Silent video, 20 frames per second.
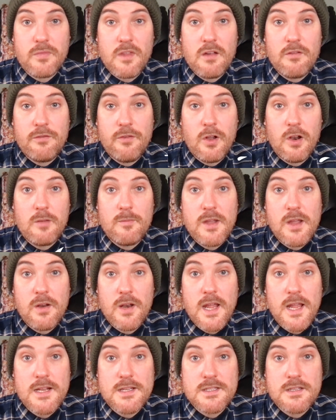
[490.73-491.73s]
Follow me on
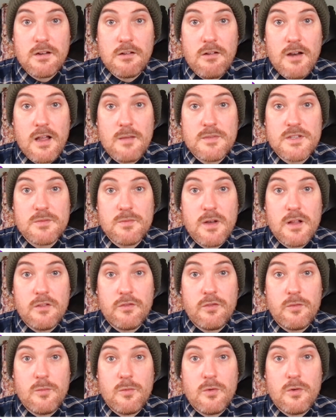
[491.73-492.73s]
Instagram as well
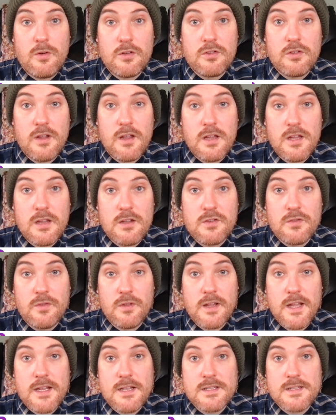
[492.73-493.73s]
for more
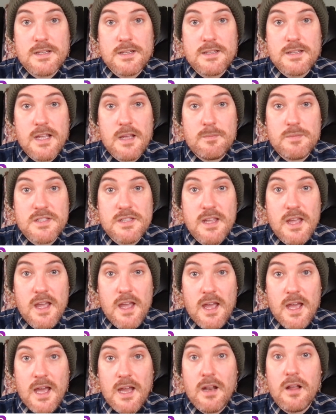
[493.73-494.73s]
useful hints and tips,
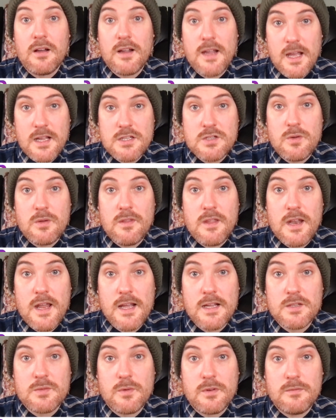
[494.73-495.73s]
and I'll catch you in the
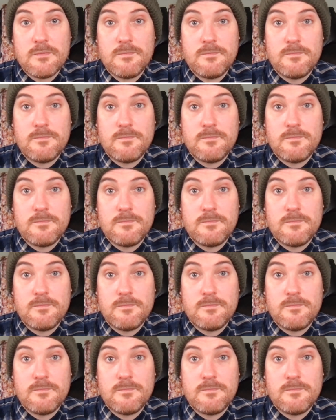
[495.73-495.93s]
next one.